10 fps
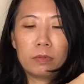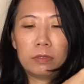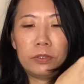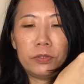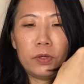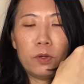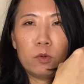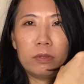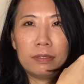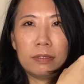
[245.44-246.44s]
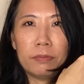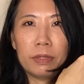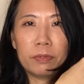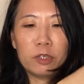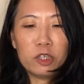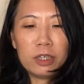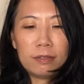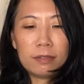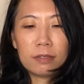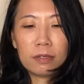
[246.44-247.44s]
So this is my
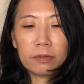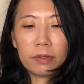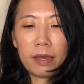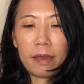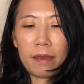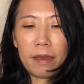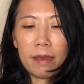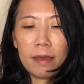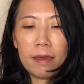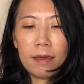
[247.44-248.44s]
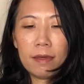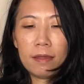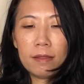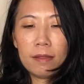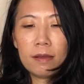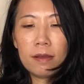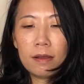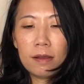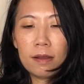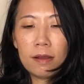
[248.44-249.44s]
purchase, and
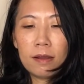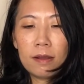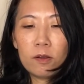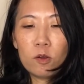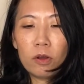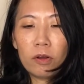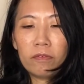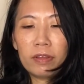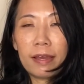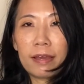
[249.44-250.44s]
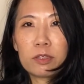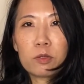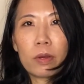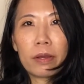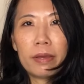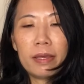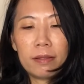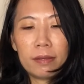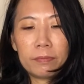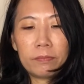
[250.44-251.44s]
hopefully I get to wear it
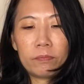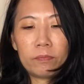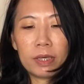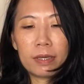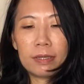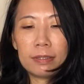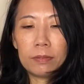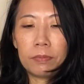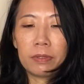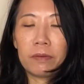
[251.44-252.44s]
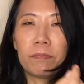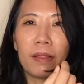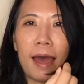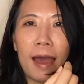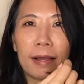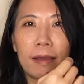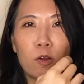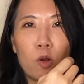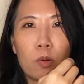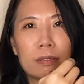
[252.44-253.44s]
because I believe black and
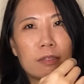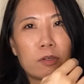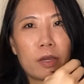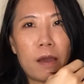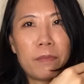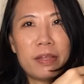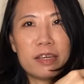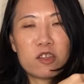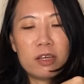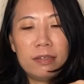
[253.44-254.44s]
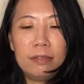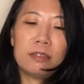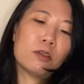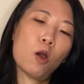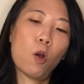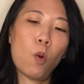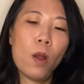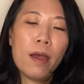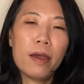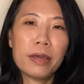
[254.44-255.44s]
gold is a good combination. So
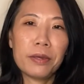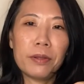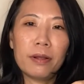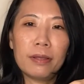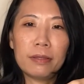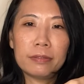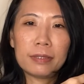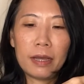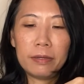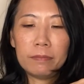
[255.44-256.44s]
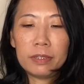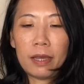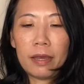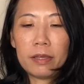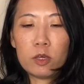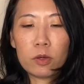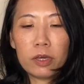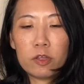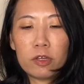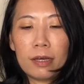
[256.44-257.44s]
a lot of the times that you
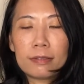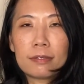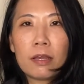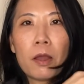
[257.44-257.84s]
could just